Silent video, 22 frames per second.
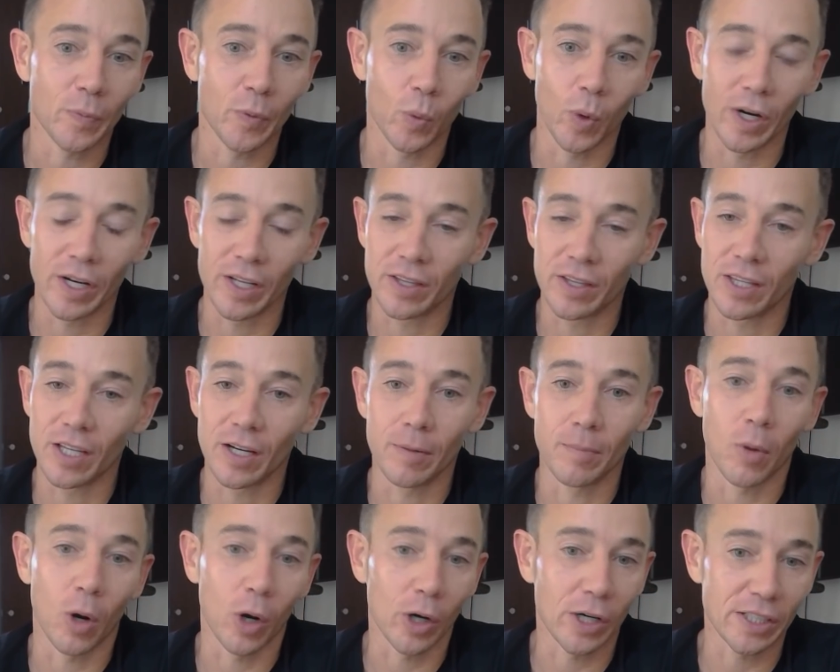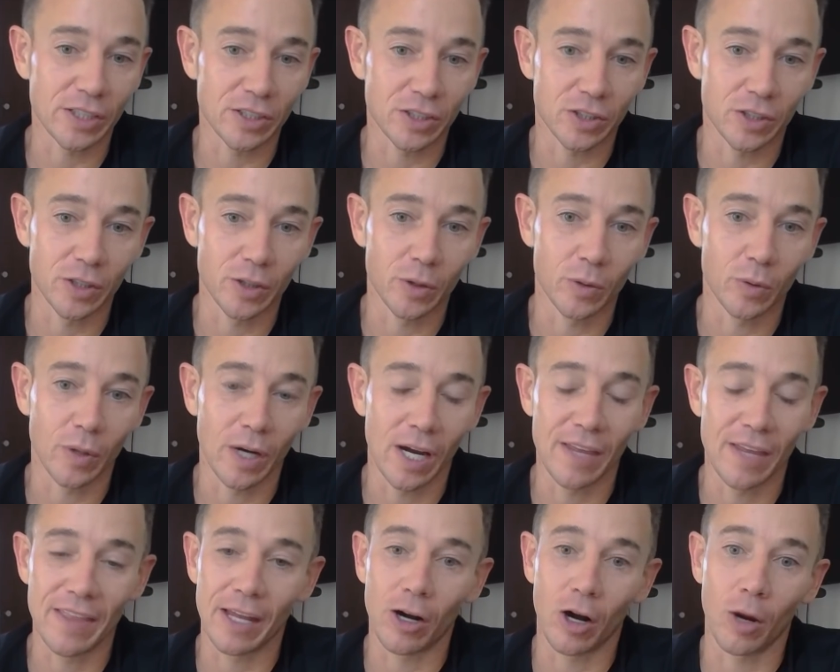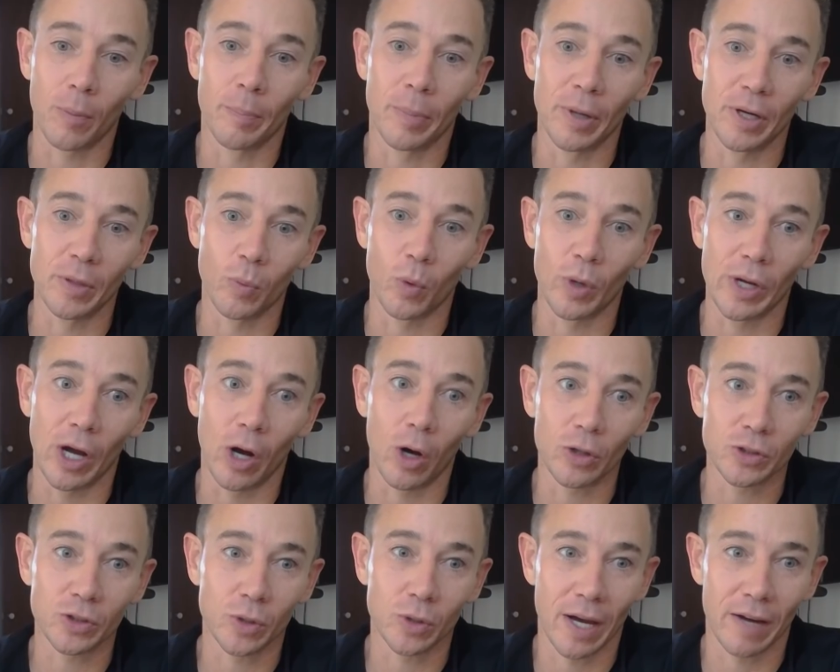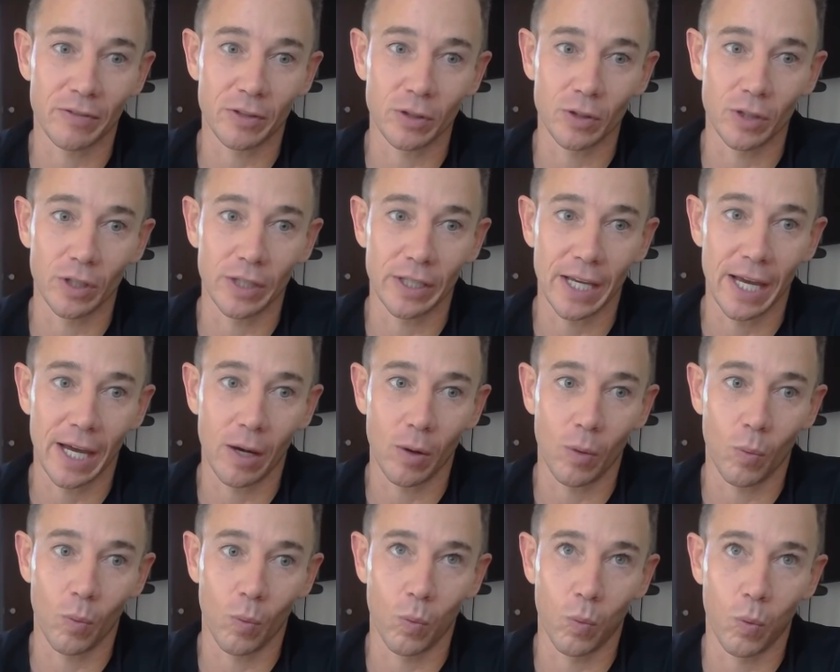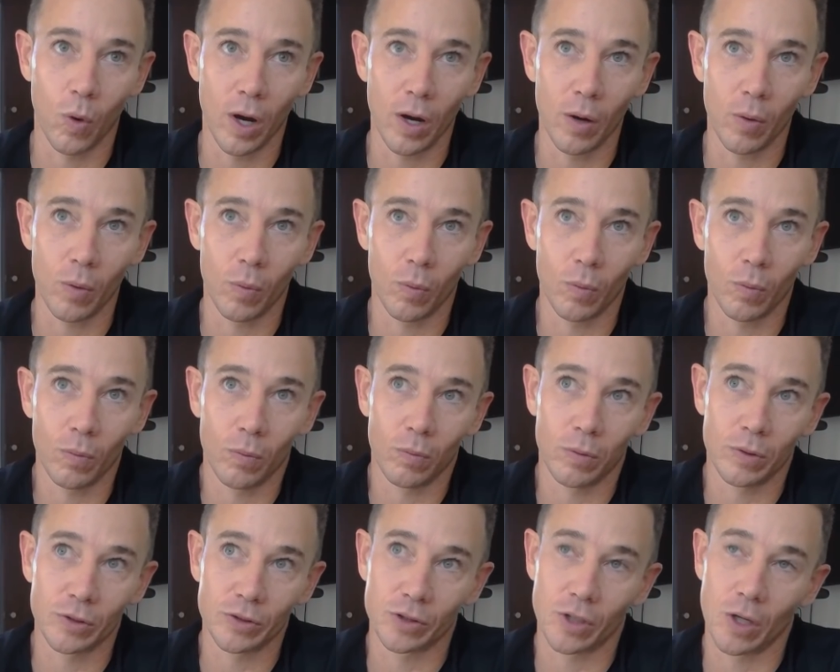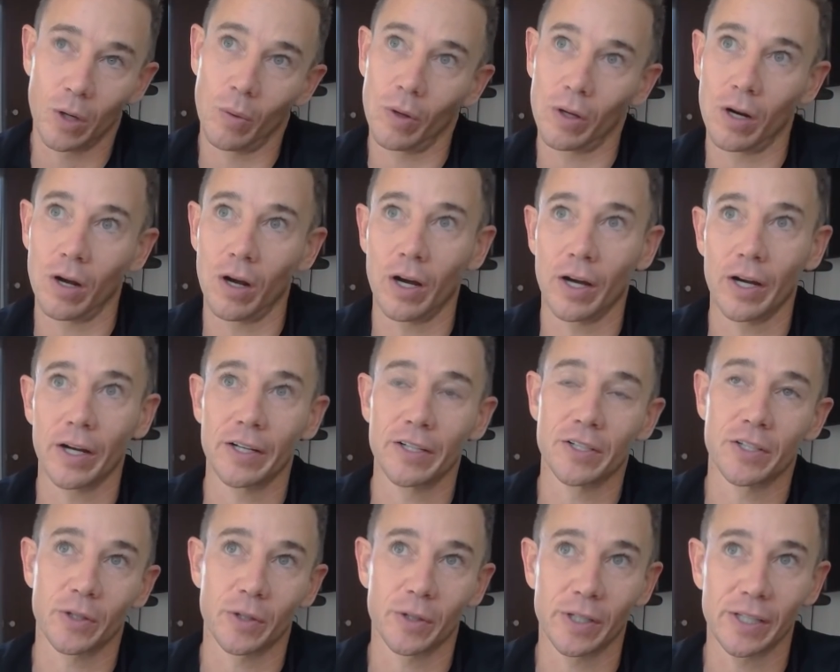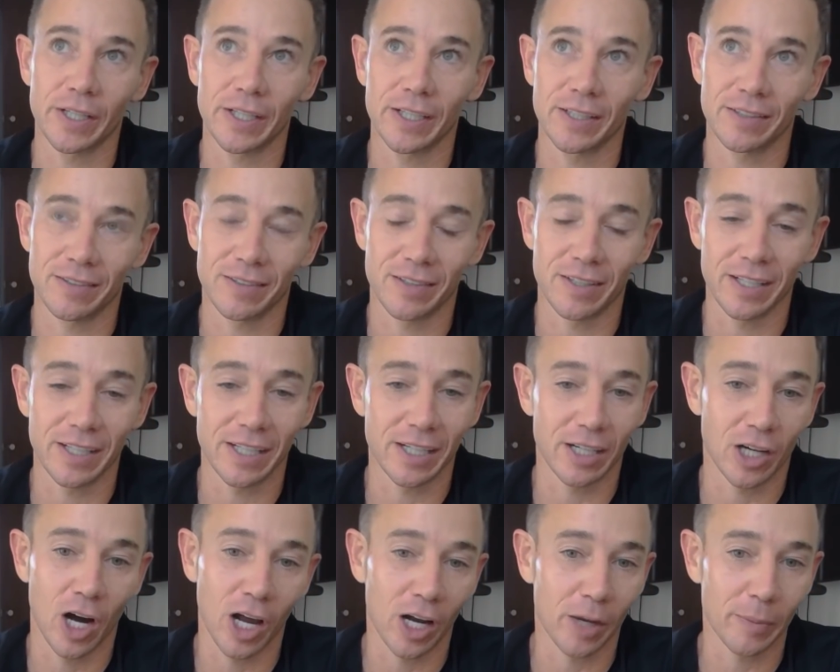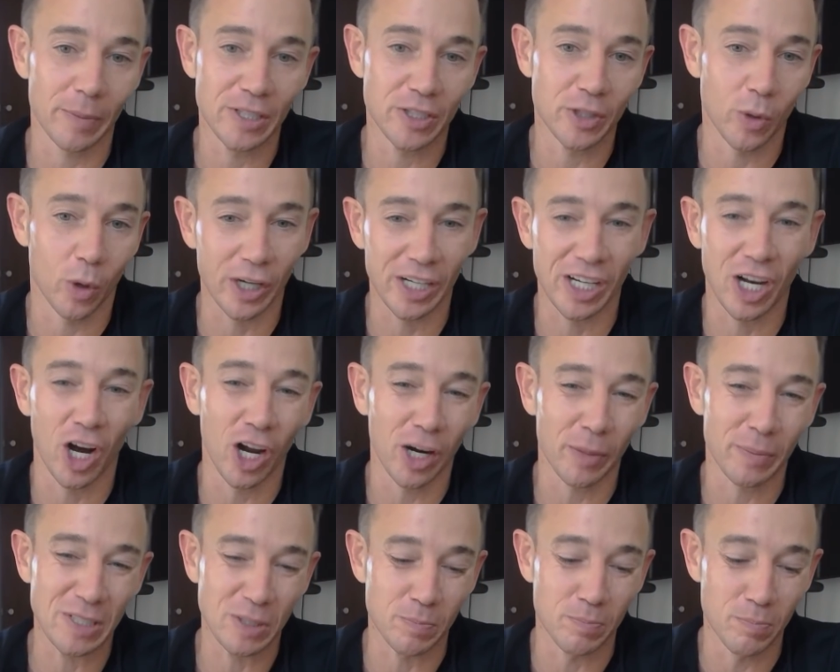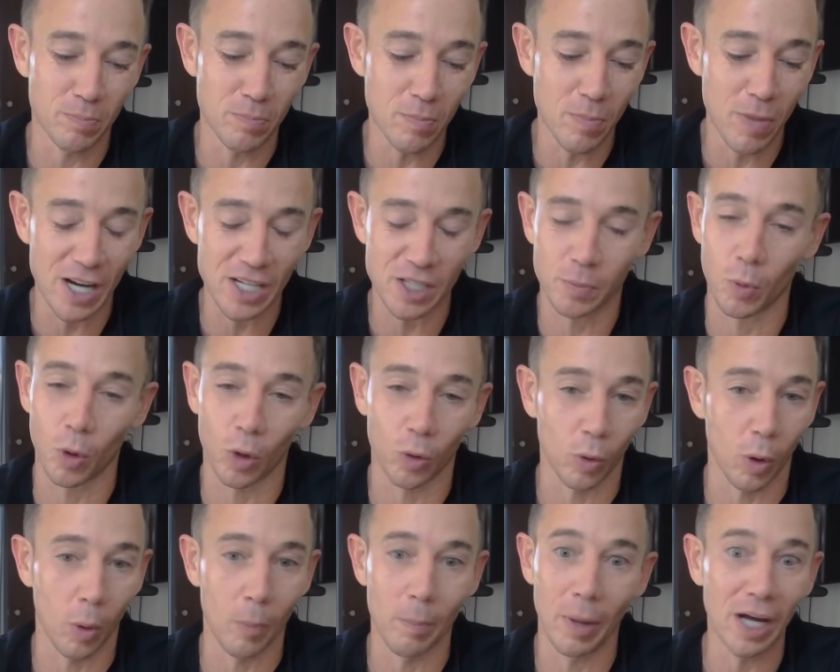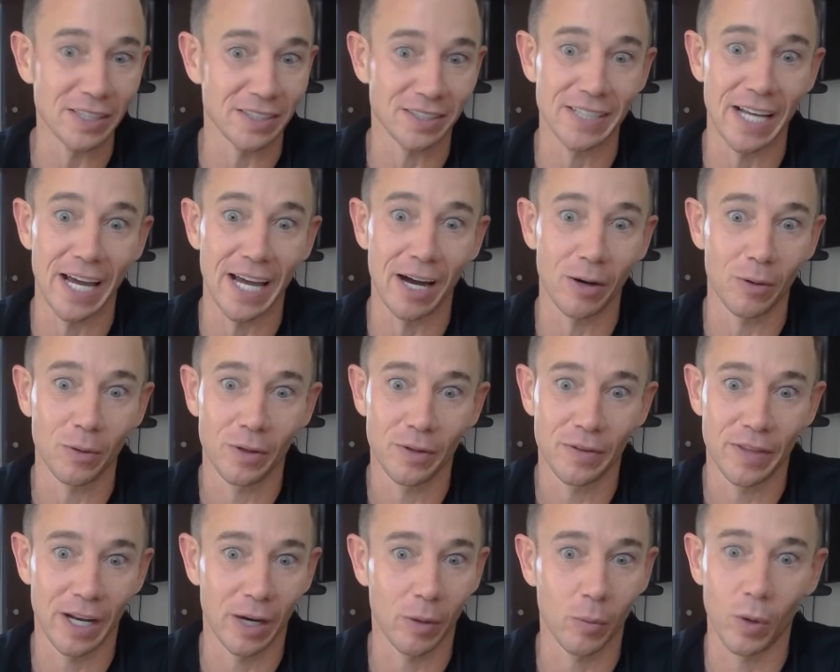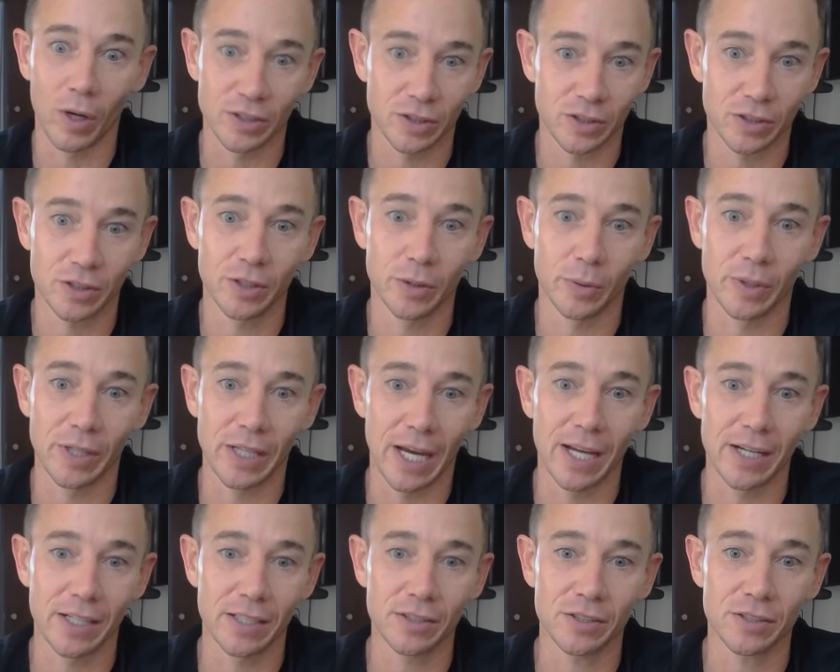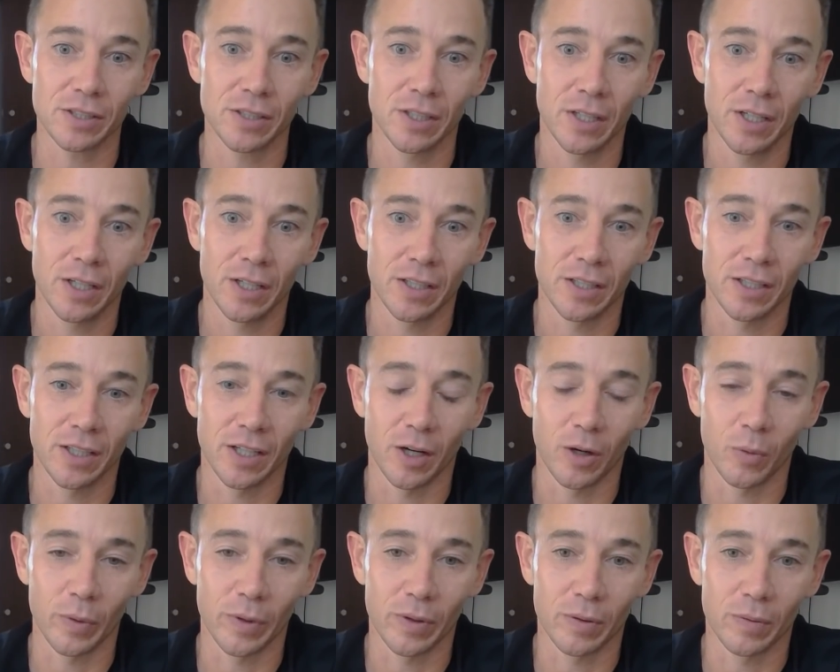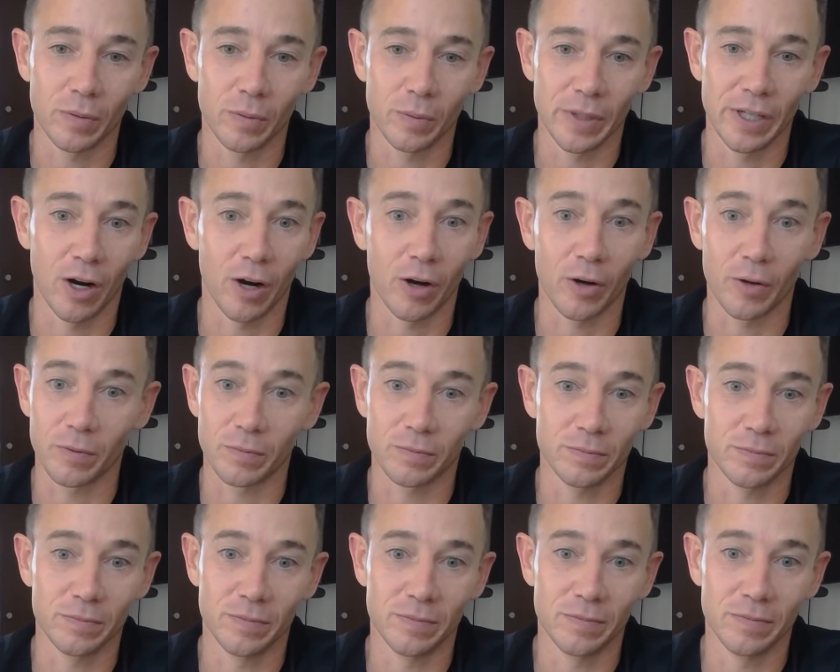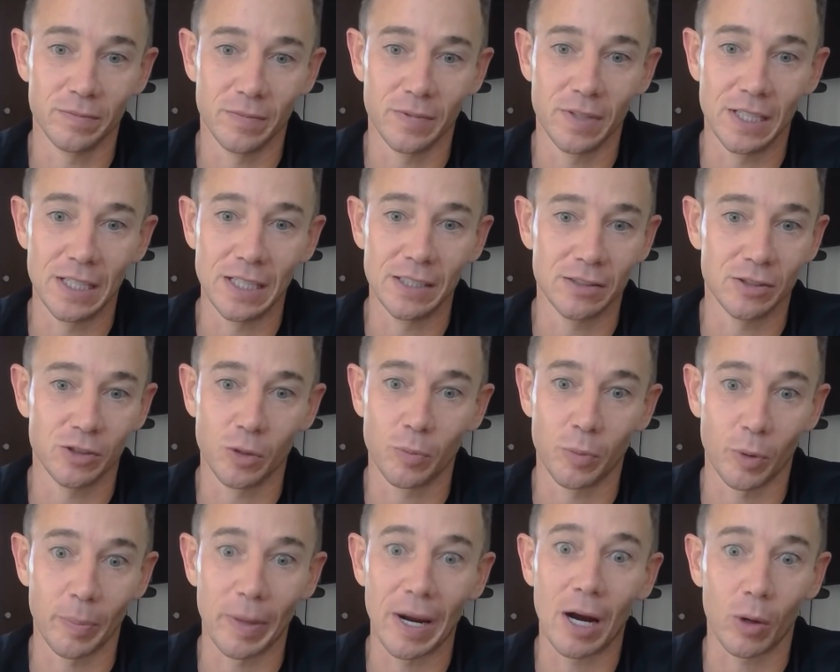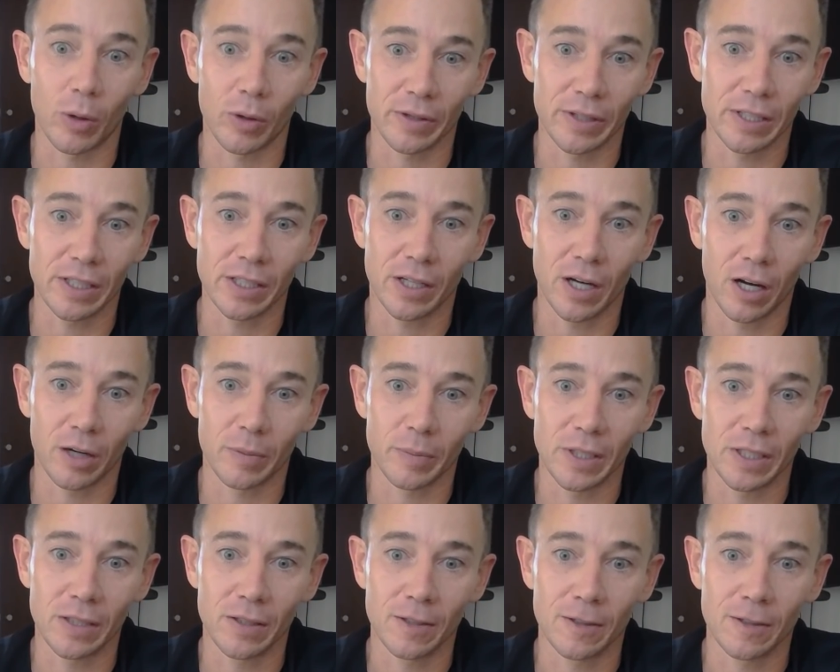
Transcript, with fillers: What did the markets do? And then, but we also have to look at what was going on during the economy too. Our economy is much more robust now than it was yeah. in the 80s. You know, yep. we are the superpower in the economy.